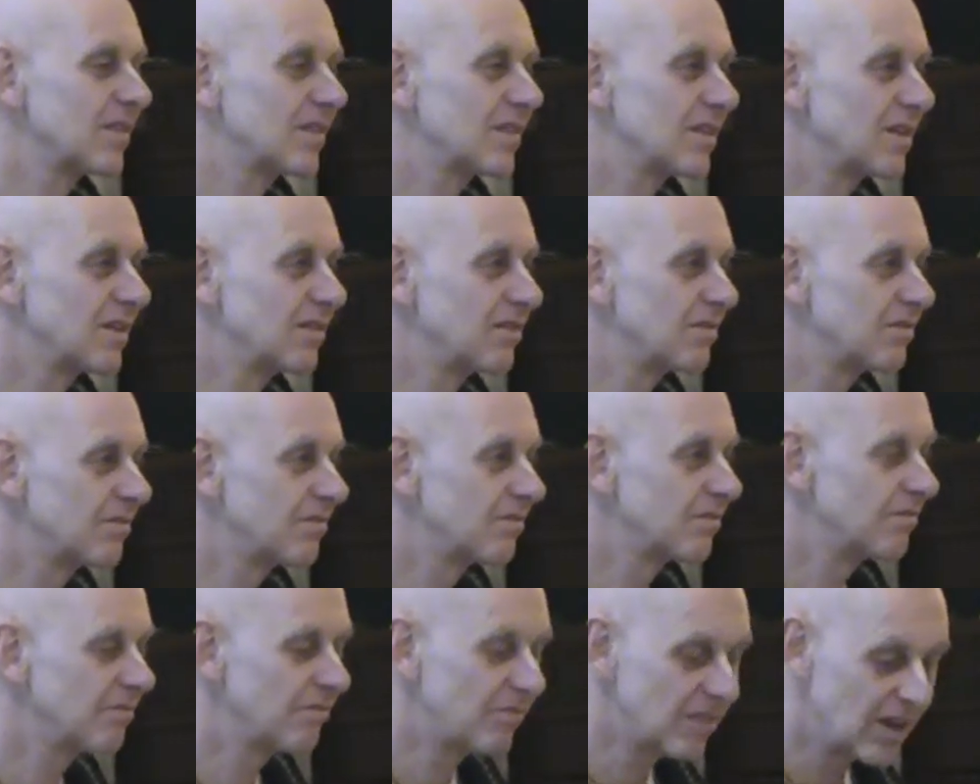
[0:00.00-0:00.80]
In
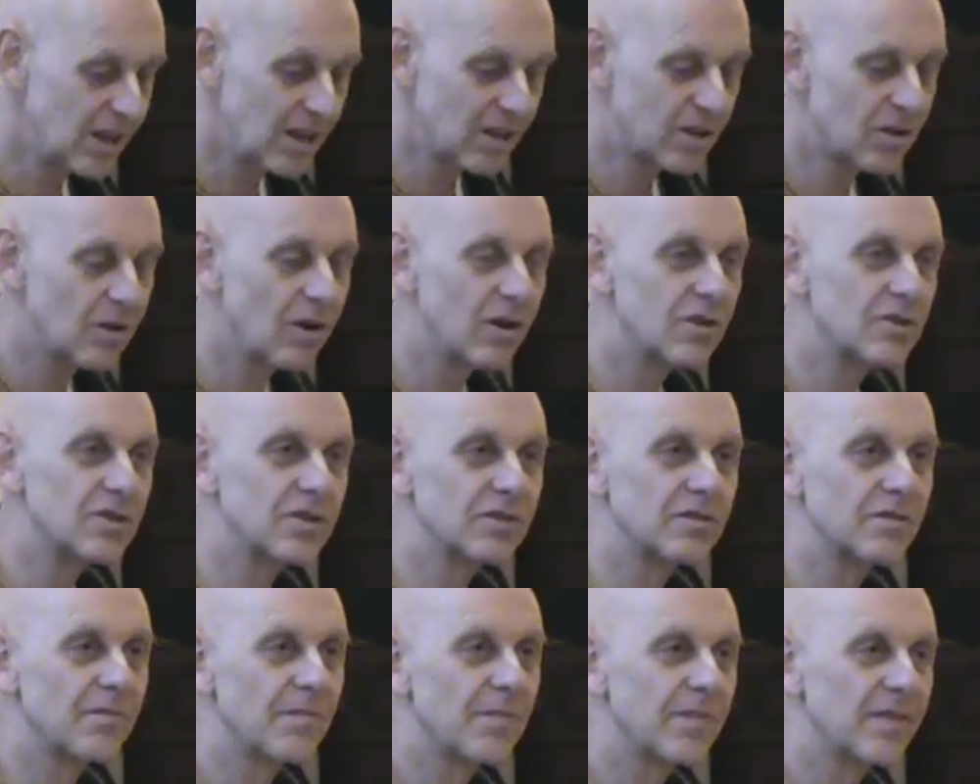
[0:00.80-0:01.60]
Vedic culture,
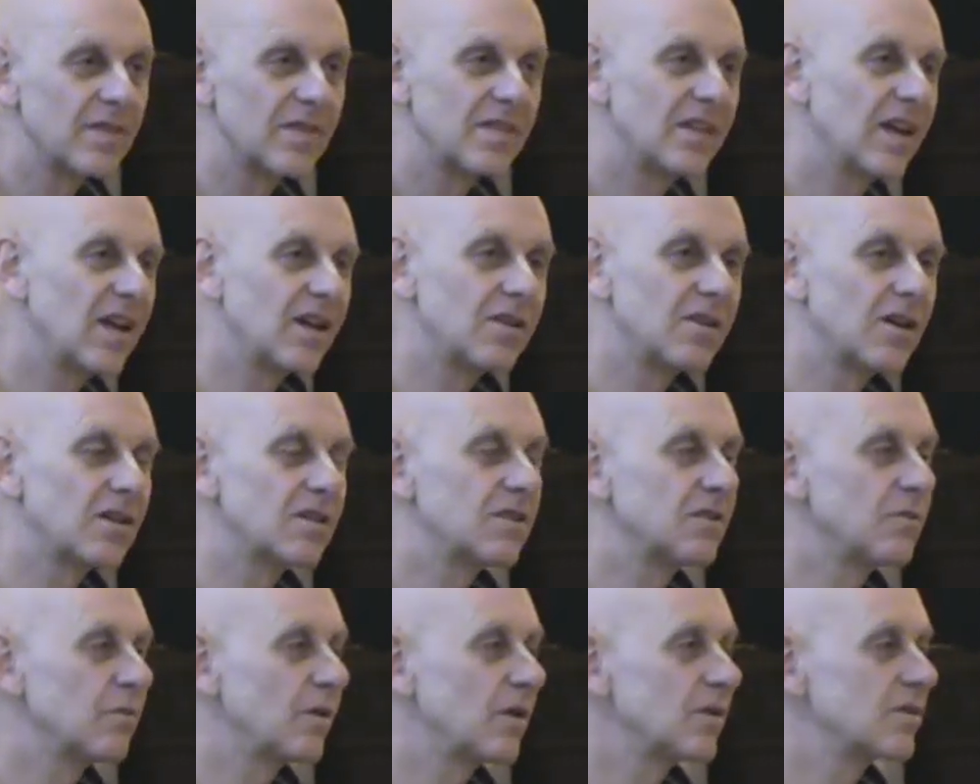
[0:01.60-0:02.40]
they are not
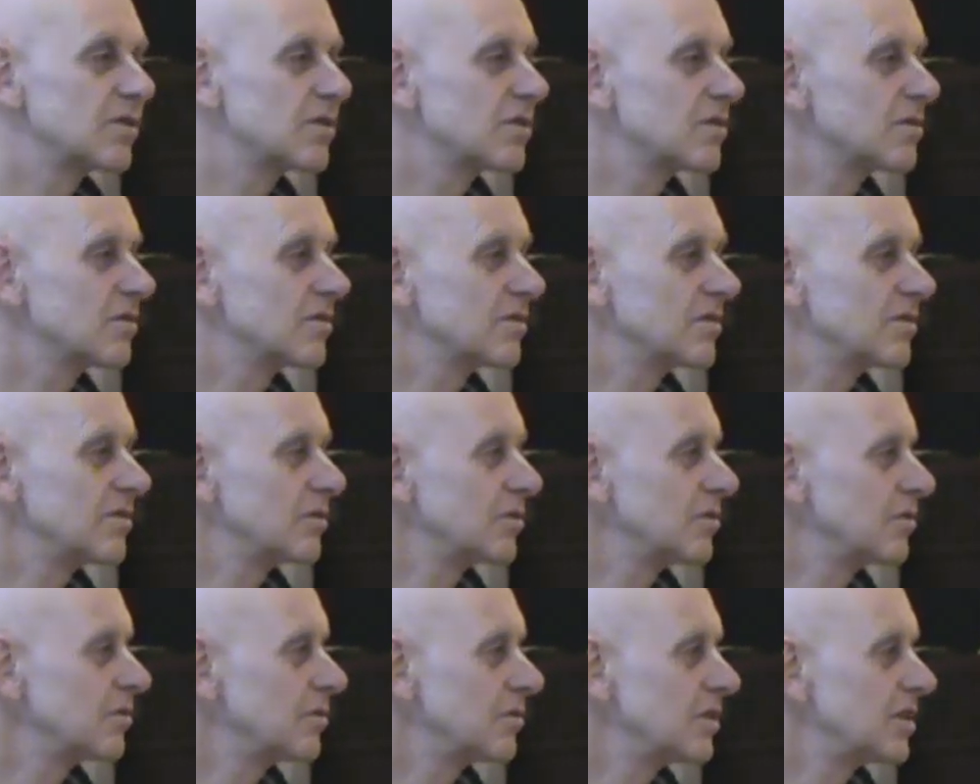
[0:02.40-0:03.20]
the ones you
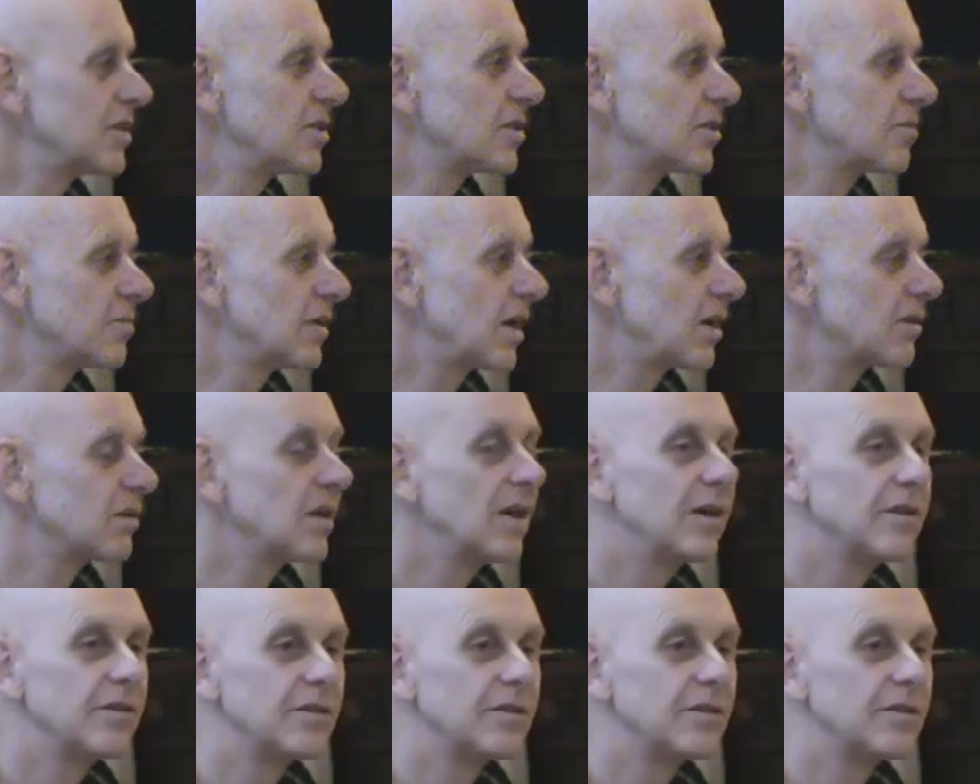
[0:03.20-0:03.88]
hear about.